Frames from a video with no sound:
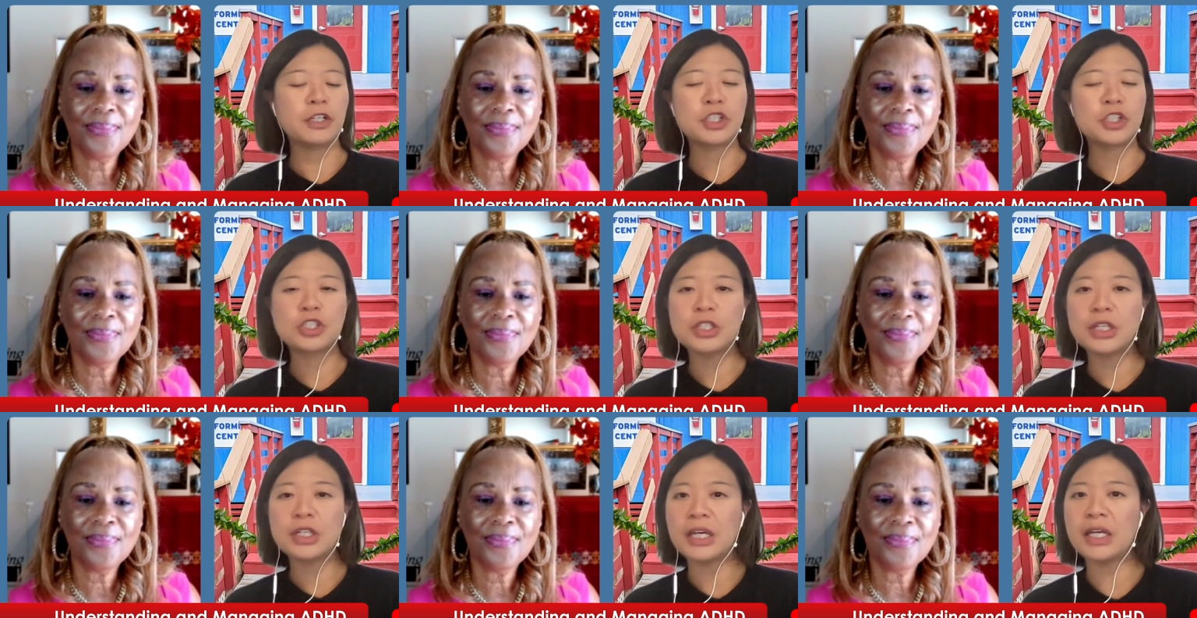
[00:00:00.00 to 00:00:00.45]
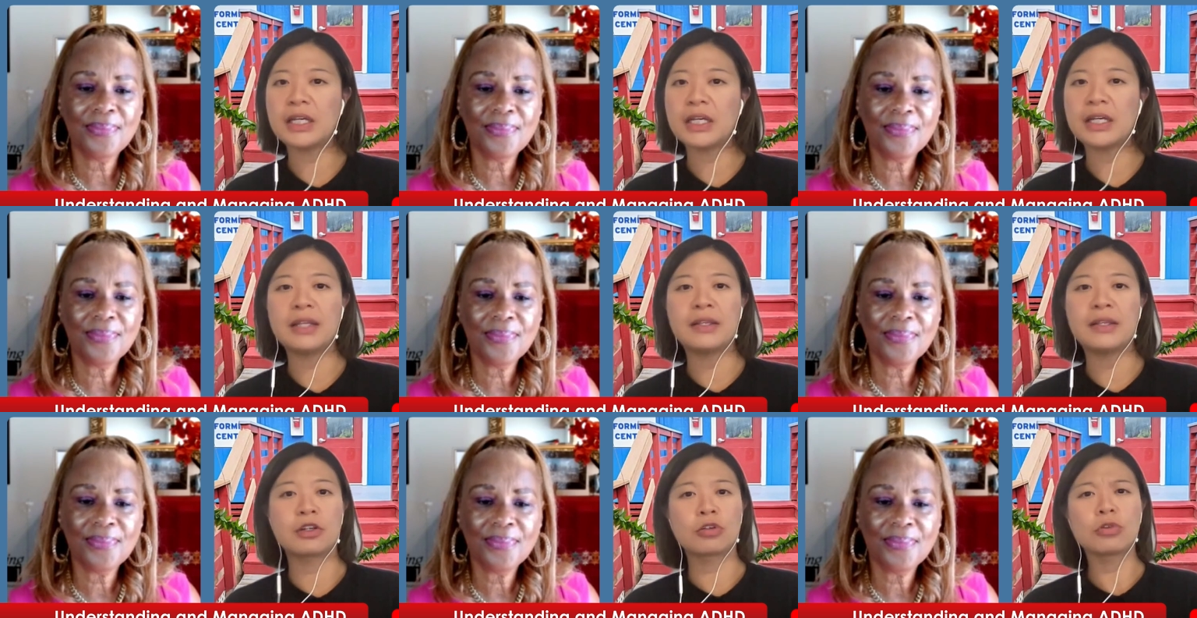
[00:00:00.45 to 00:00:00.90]
Speaker 1: functioning
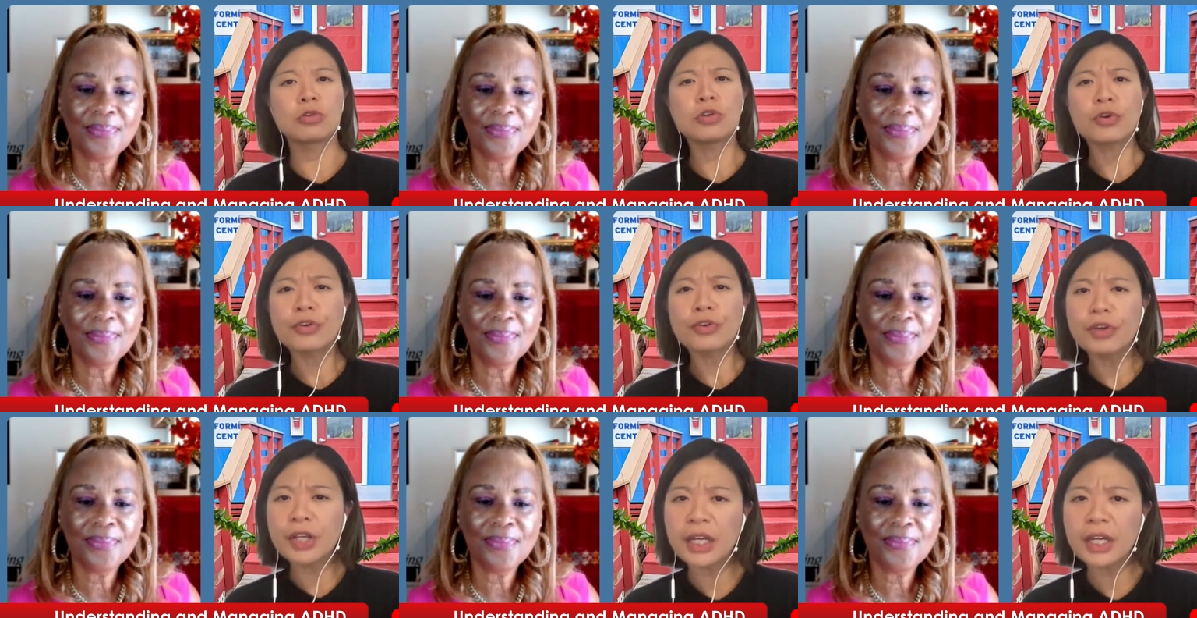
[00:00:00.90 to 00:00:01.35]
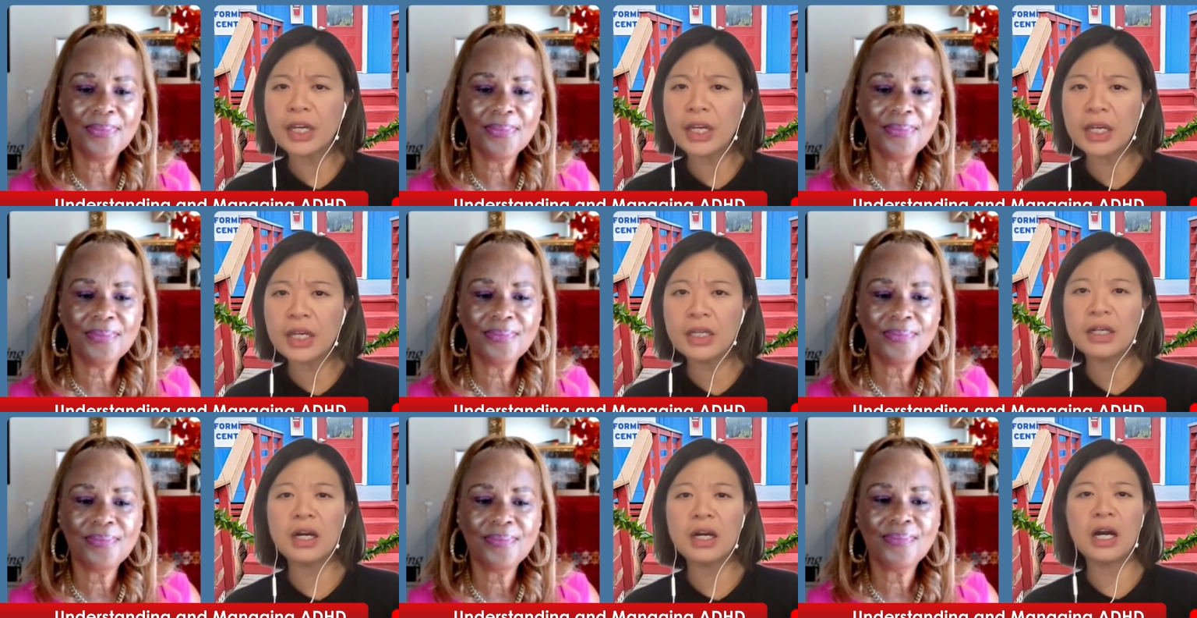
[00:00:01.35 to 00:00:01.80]
and their
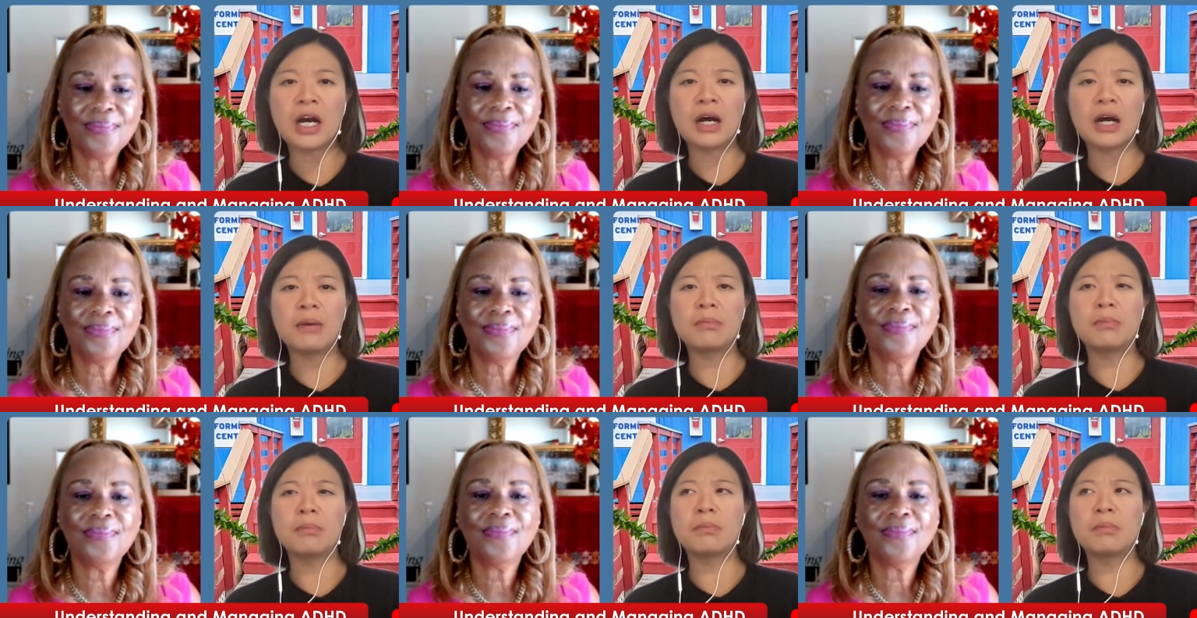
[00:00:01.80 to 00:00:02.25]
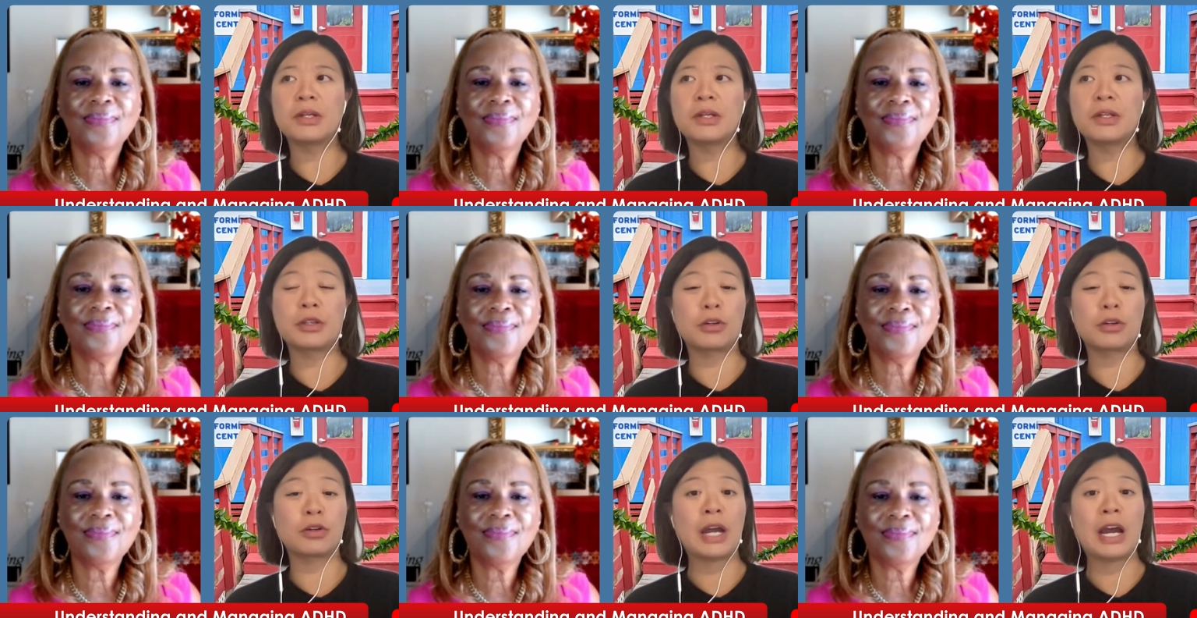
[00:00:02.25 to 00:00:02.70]
learning. Um,
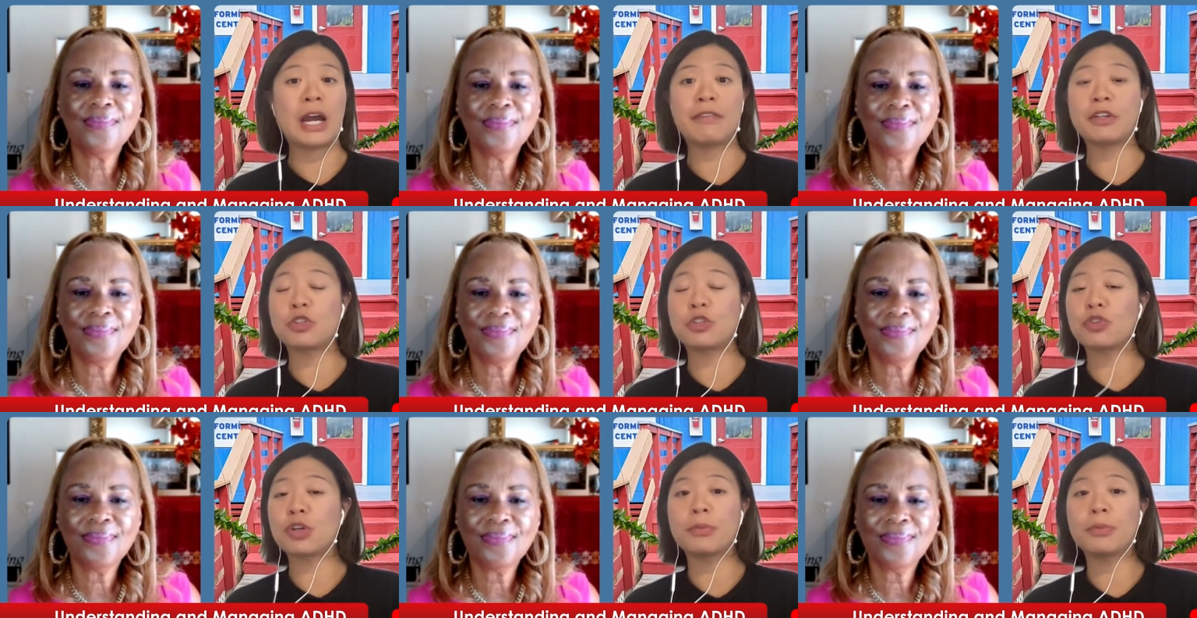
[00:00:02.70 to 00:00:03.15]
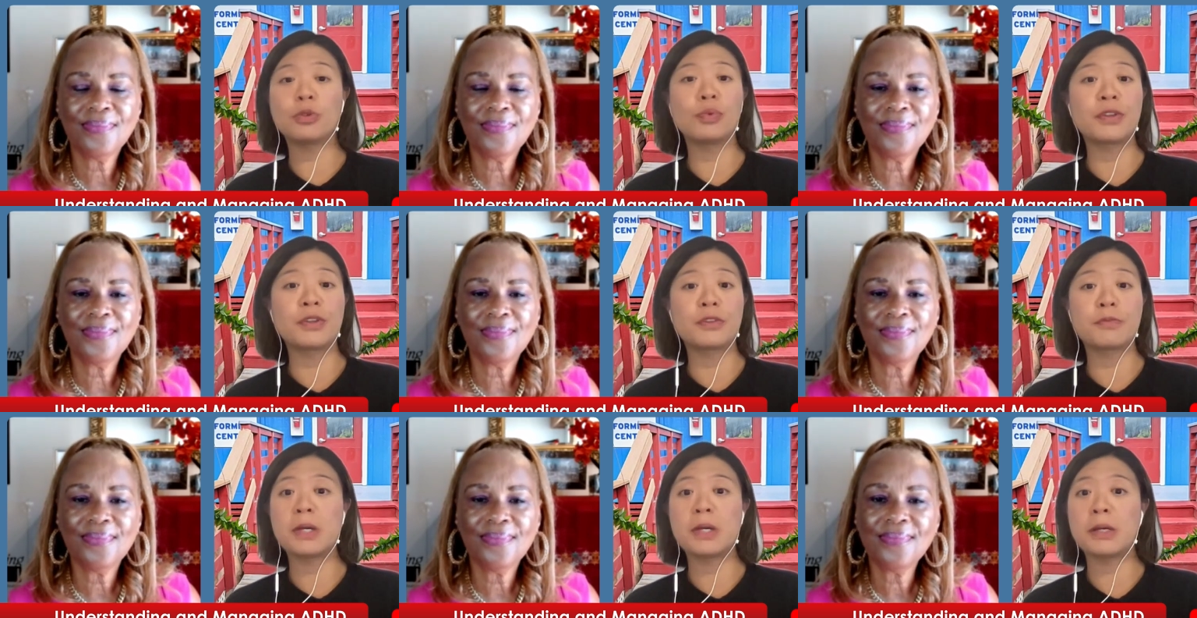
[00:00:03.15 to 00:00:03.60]
they're having trouble
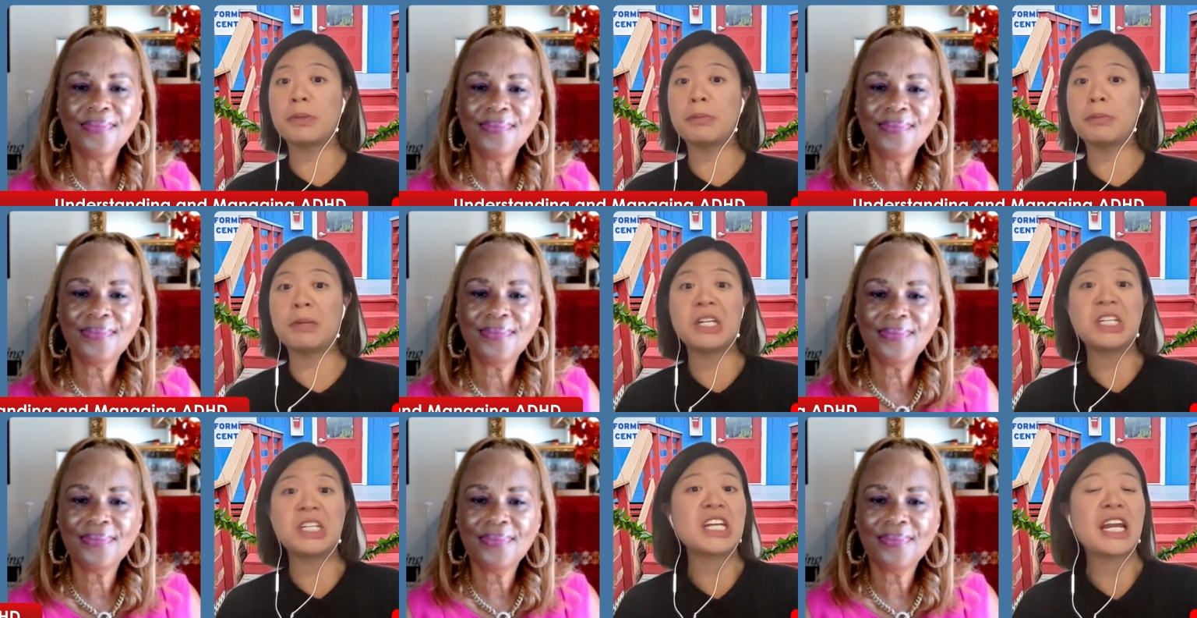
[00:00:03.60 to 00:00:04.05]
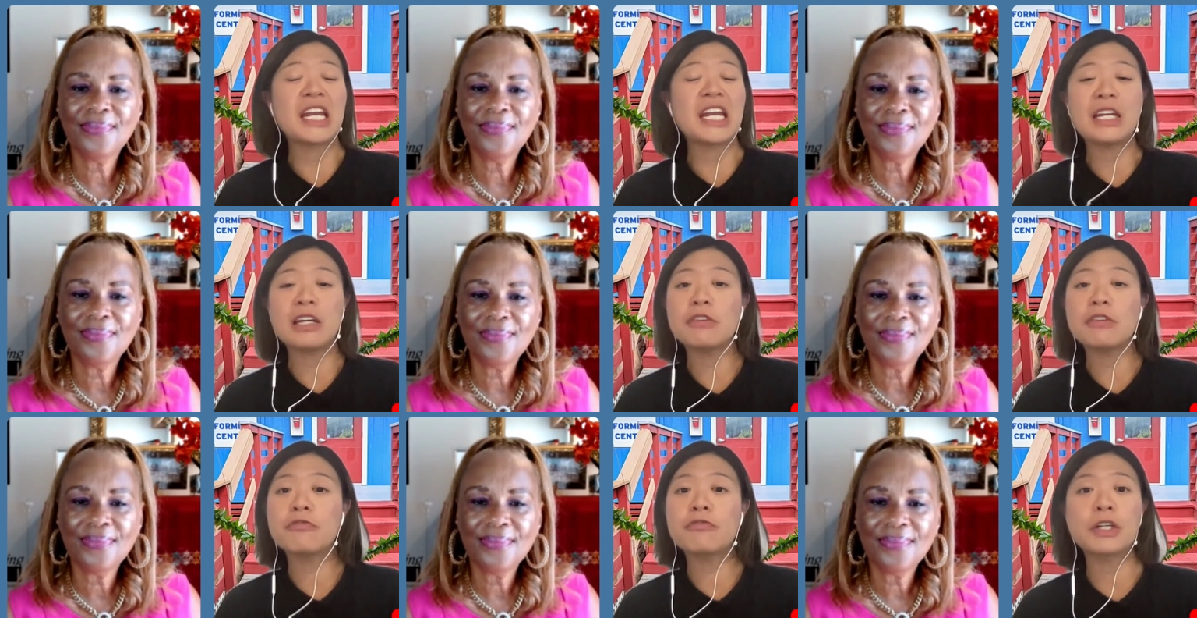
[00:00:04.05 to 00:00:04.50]
with maybe
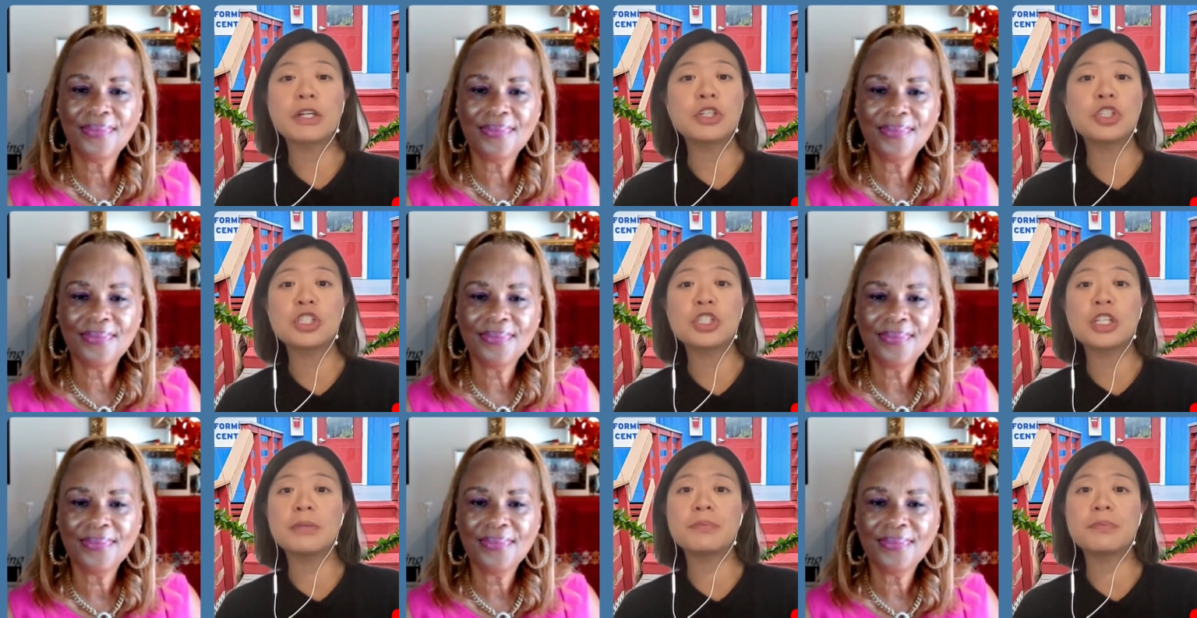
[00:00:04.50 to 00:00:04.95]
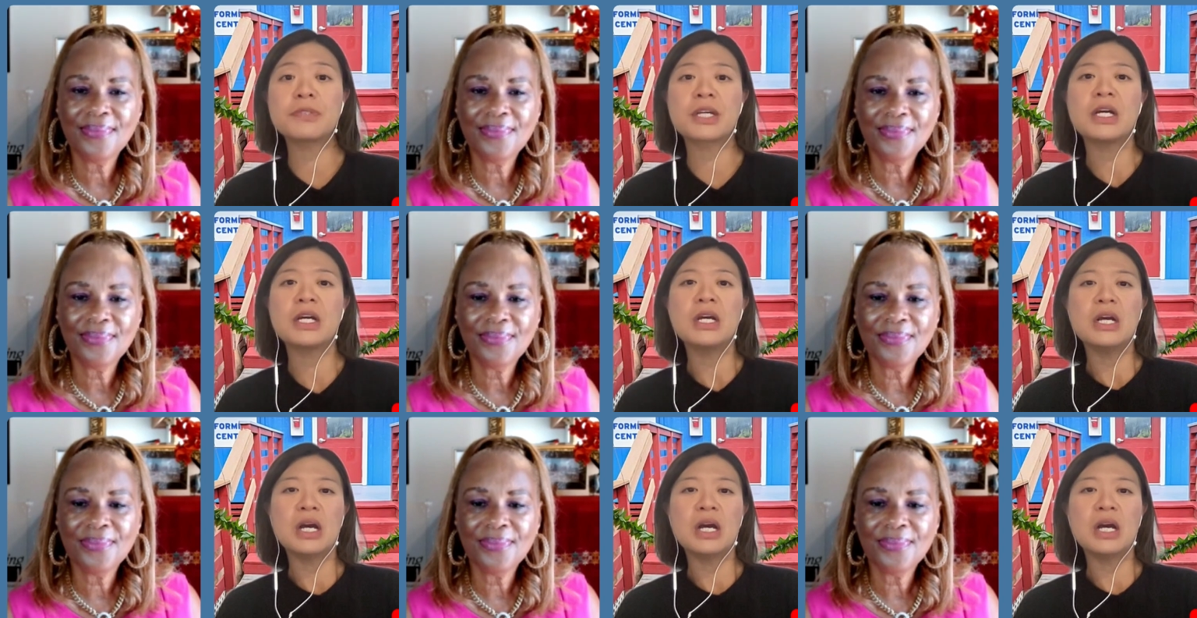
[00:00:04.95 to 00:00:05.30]
maintaining friendships.